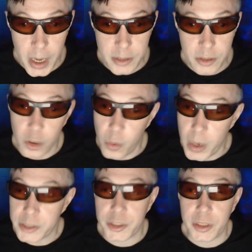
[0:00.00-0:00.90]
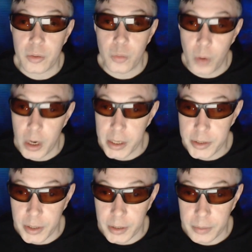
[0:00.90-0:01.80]
ask the question, what is
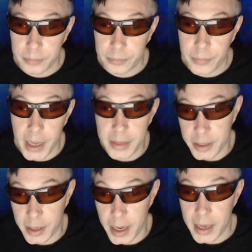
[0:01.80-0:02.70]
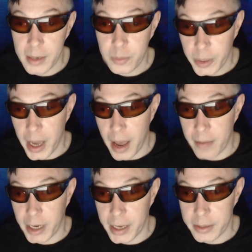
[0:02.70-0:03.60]
it? And today we have
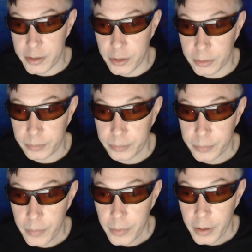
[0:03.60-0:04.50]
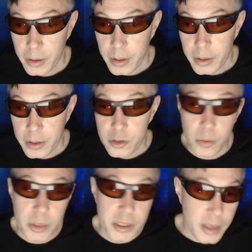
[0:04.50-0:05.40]
an answer. So
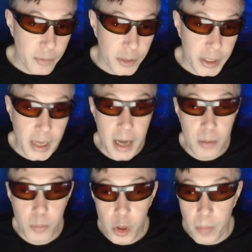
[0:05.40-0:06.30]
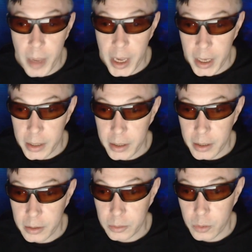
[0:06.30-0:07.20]
it is definitely not a merman
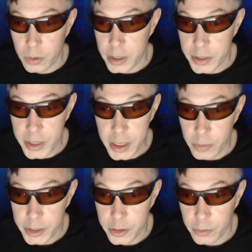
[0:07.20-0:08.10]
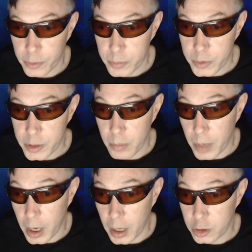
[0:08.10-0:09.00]
or a sea creature from some
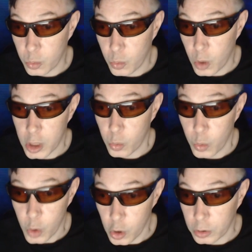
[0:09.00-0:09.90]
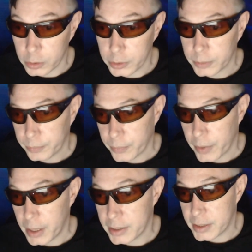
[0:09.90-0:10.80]
underwater world.
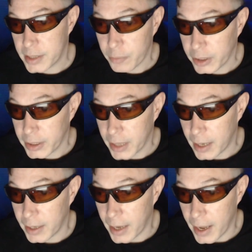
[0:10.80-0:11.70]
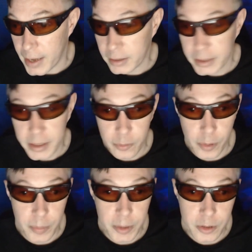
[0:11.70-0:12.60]
It definitely not an alien
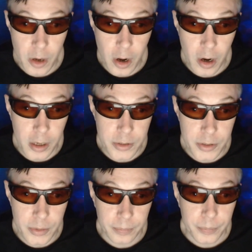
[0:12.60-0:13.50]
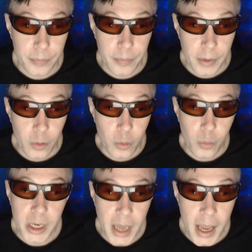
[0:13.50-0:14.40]
from the stars.
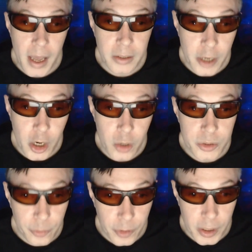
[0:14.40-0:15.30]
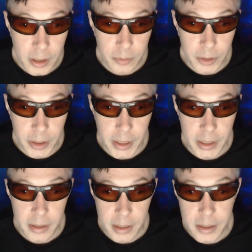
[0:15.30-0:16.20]
We now know definitively
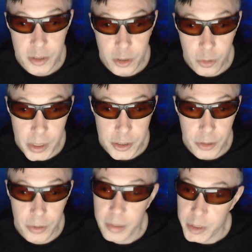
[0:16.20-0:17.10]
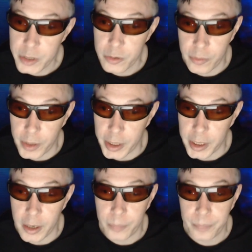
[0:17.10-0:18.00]
that this creature in the mystery
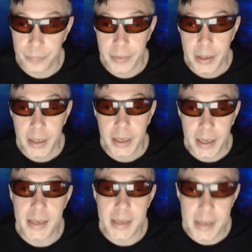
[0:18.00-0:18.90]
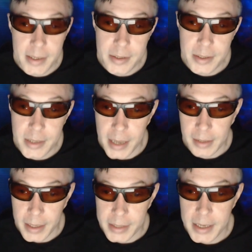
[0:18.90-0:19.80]
video It is a
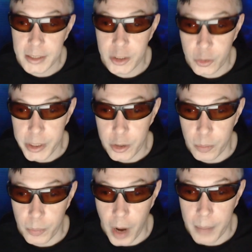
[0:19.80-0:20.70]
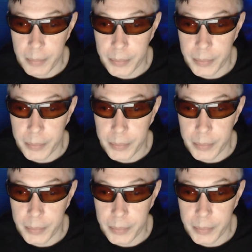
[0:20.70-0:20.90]
latex creature prop